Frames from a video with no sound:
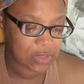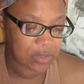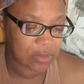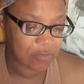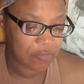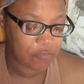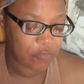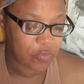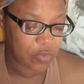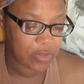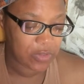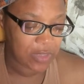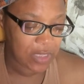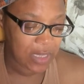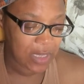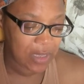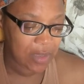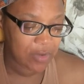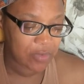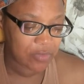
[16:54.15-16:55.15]
for
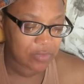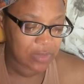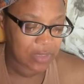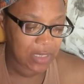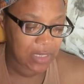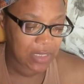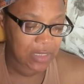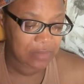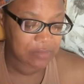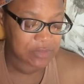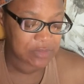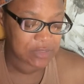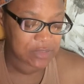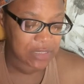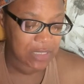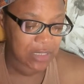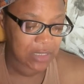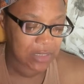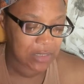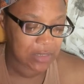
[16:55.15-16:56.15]
thy name's
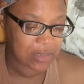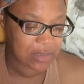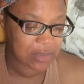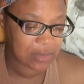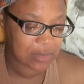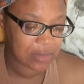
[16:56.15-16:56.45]
sake,